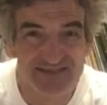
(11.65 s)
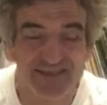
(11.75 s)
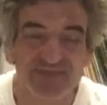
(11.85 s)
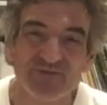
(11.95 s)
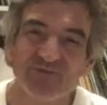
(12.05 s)

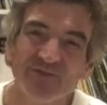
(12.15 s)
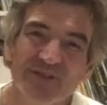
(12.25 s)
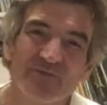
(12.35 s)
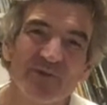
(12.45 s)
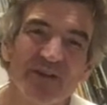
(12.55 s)
and
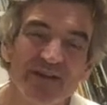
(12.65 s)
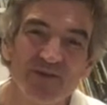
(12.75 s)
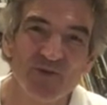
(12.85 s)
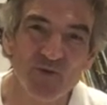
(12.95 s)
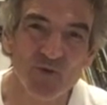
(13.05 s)
really would like to
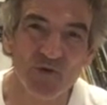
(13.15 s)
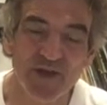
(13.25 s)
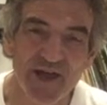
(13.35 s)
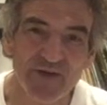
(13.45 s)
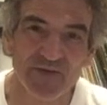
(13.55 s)
cool
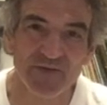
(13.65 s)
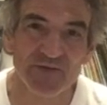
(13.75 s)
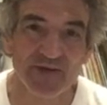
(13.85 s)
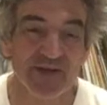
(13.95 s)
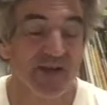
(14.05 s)
down.
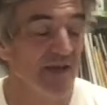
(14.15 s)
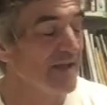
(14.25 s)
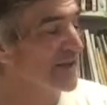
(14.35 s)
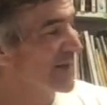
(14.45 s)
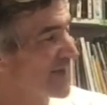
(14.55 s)

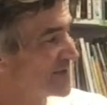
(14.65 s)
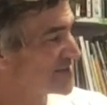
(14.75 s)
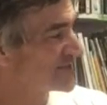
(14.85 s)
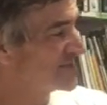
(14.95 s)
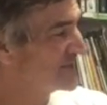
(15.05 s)
And
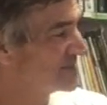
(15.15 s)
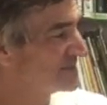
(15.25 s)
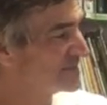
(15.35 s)
actually,